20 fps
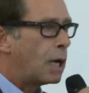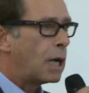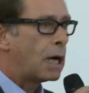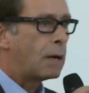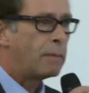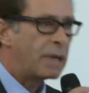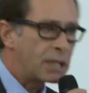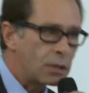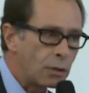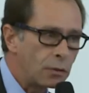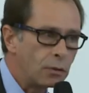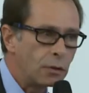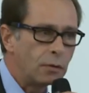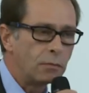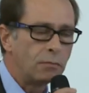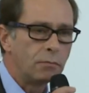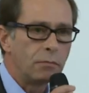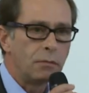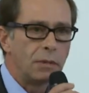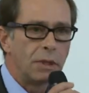Amazon,
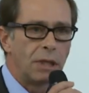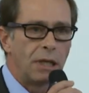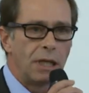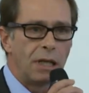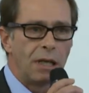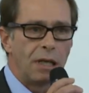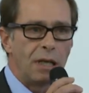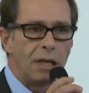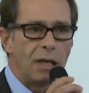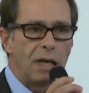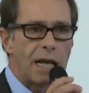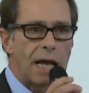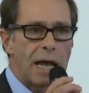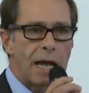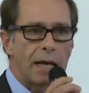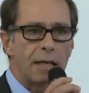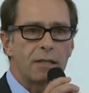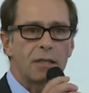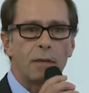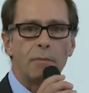
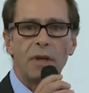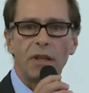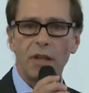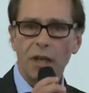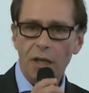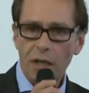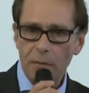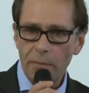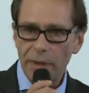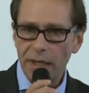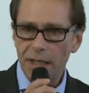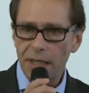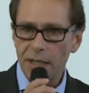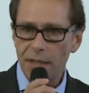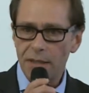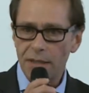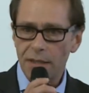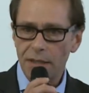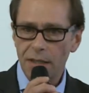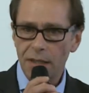like some other
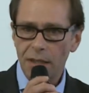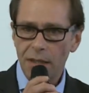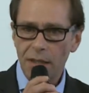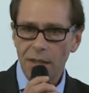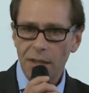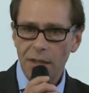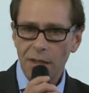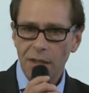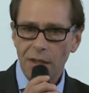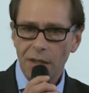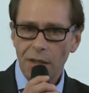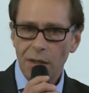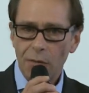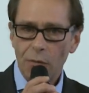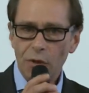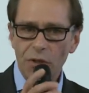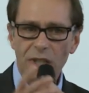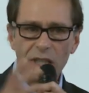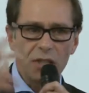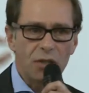companies,
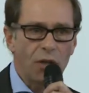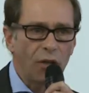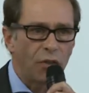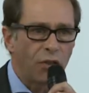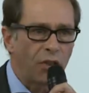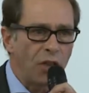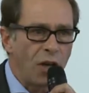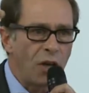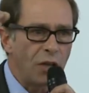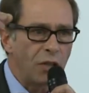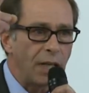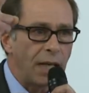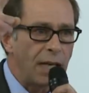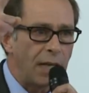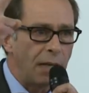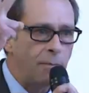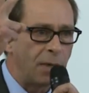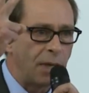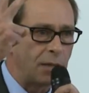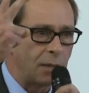what is the third
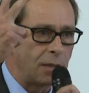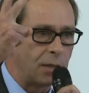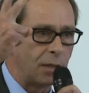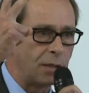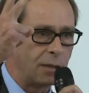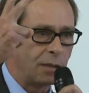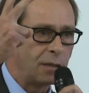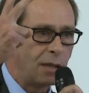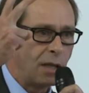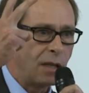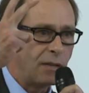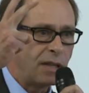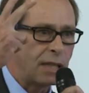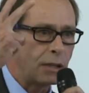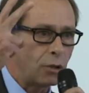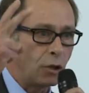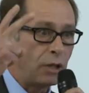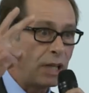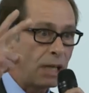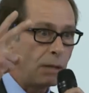element
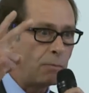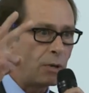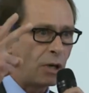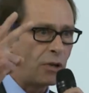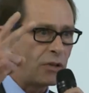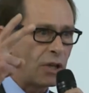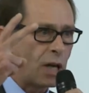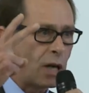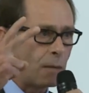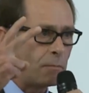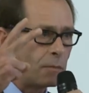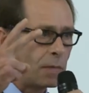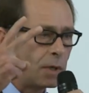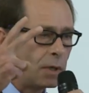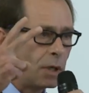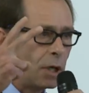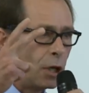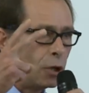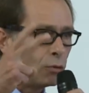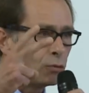that enables them
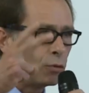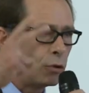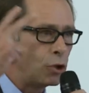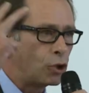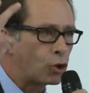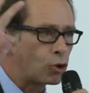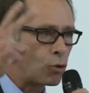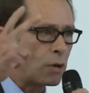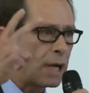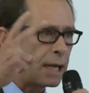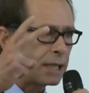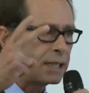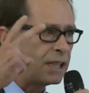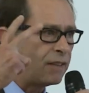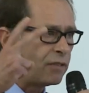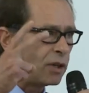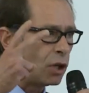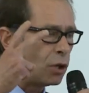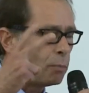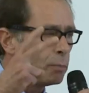to attract
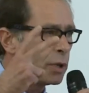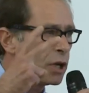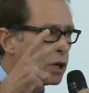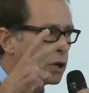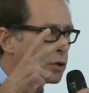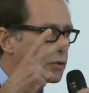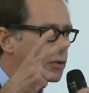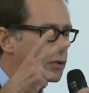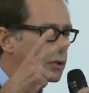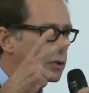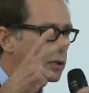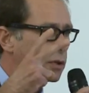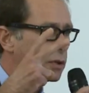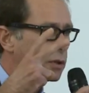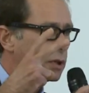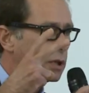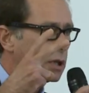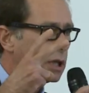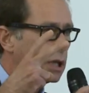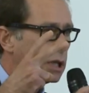developers
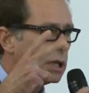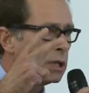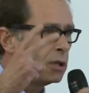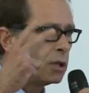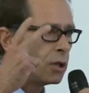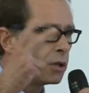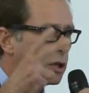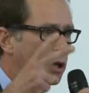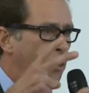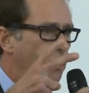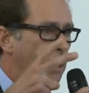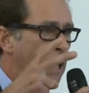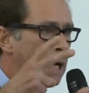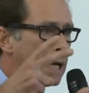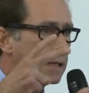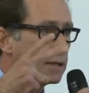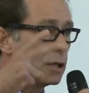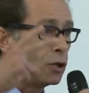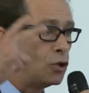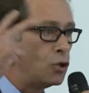in order
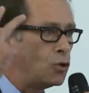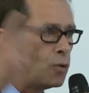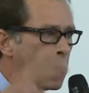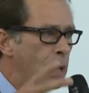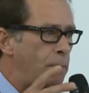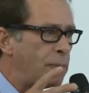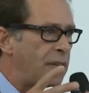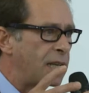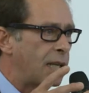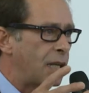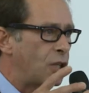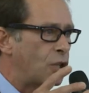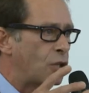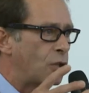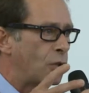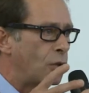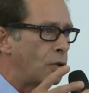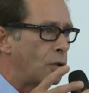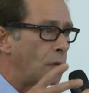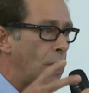that new
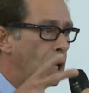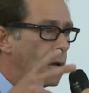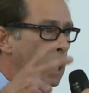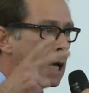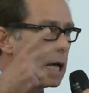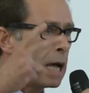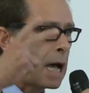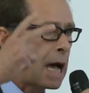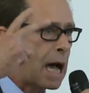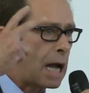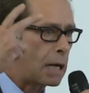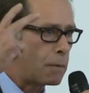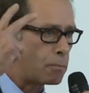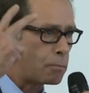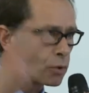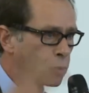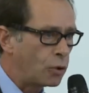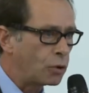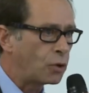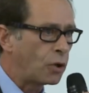applications are
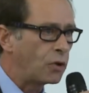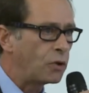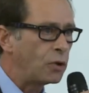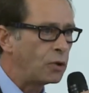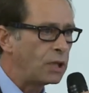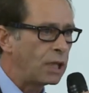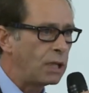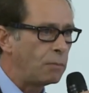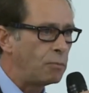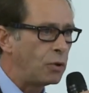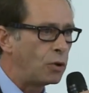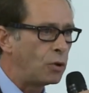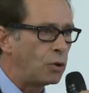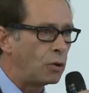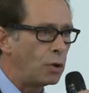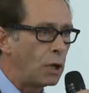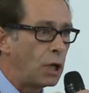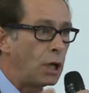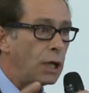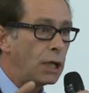brought on the
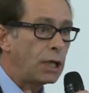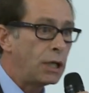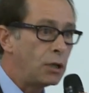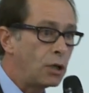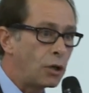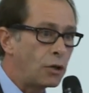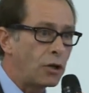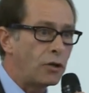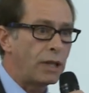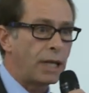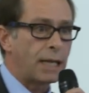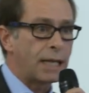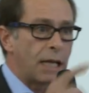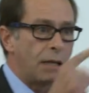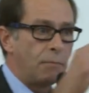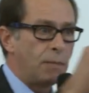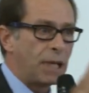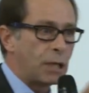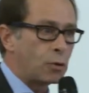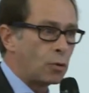table in order they
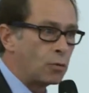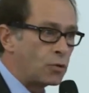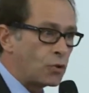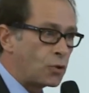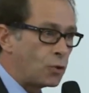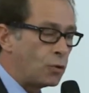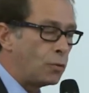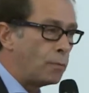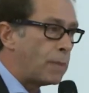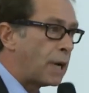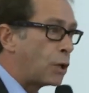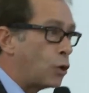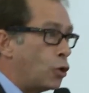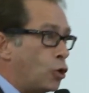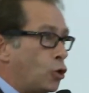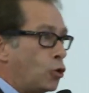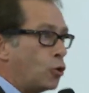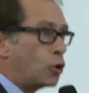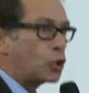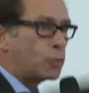can be consumed by a
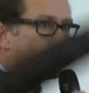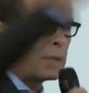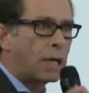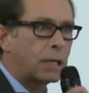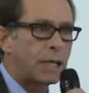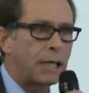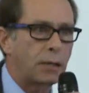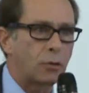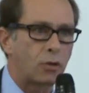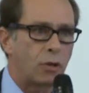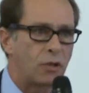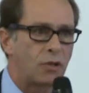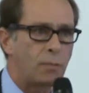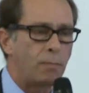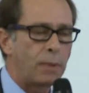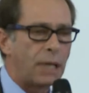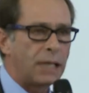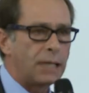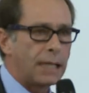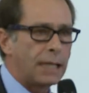huge market across the
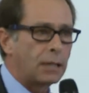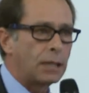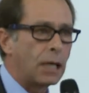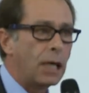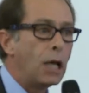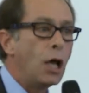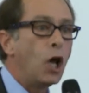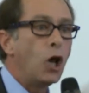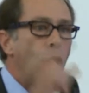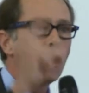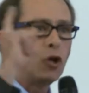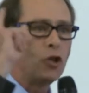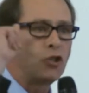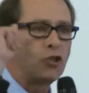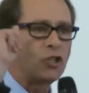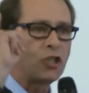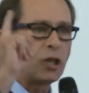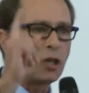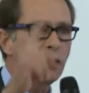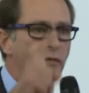planet? A
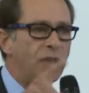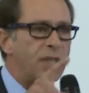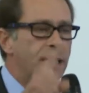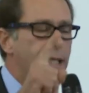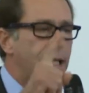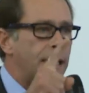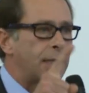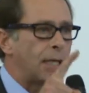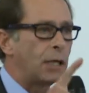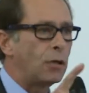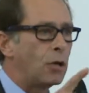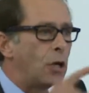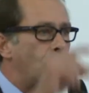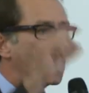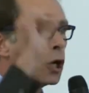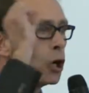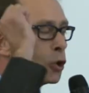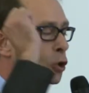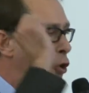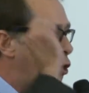service catalog,
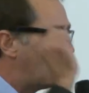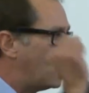and a